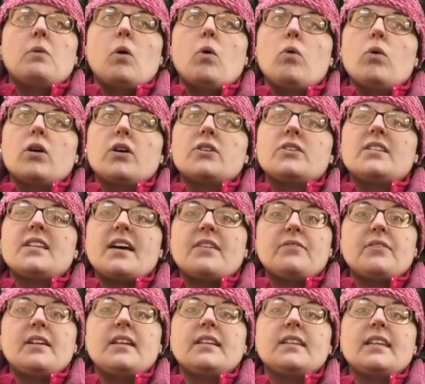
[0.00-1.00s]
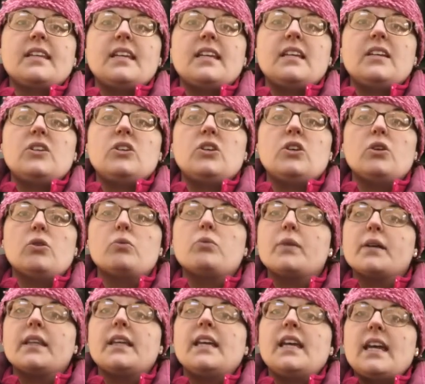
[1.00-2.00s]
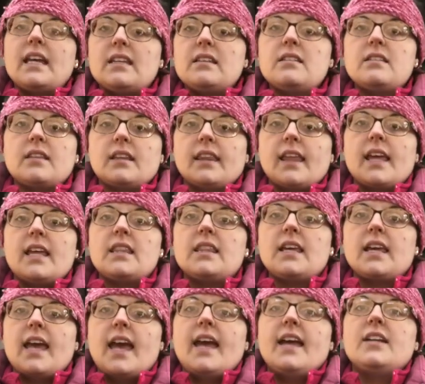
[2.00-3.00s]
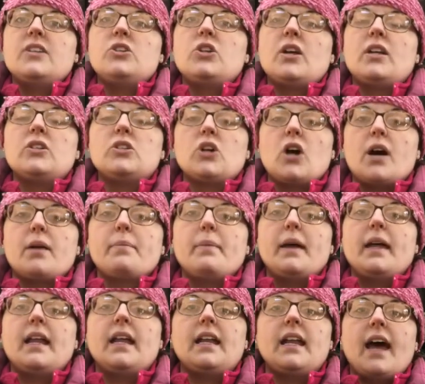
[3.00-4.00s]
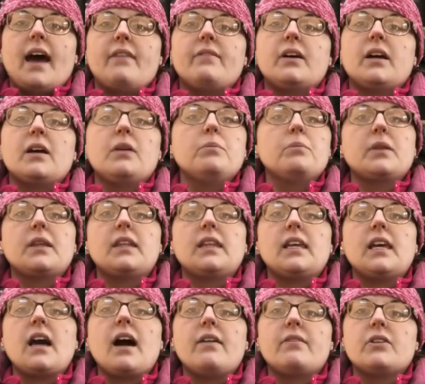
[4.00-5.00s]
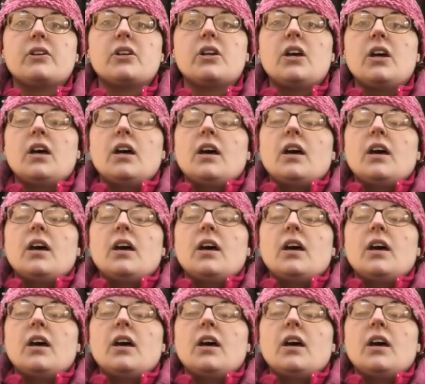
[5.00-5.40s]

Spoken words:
Or definitely, really insulate the cage and tarp it and have it completely covered